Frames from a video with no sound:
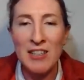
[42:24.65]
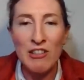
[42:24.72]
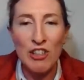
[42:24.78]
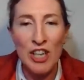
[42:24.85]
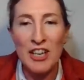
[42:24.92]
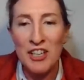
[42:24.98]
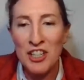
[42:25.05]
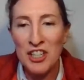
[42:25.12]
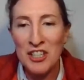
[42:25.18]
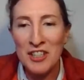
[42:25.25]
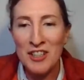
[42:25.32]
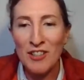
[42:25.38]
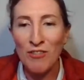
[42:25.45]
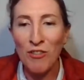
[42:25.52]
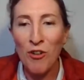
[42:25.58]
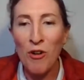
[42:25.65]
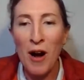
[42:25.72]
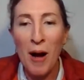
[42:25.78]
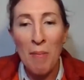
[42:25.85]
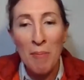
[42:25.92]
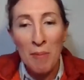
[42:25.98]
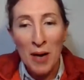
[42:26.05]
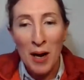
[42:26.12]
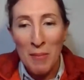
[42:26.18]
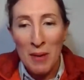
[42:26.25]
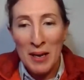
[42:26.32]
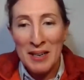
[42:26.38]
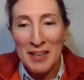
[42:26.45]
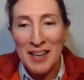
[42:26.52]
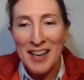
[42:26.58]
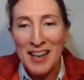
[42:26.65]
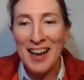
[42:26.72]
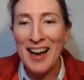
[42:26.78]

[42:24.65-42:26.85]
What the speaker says: suggestions for upcoming